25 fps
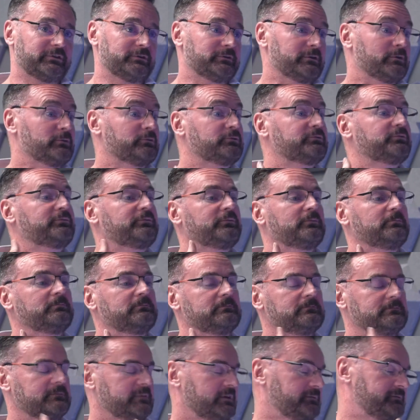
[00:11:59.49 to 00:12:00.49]
those,
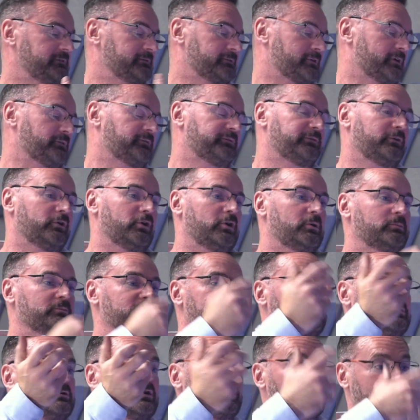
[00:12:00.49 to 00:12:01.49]
if you've got forms,
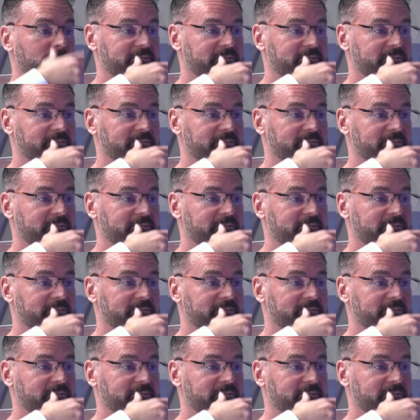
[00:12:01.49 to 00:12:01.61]
look up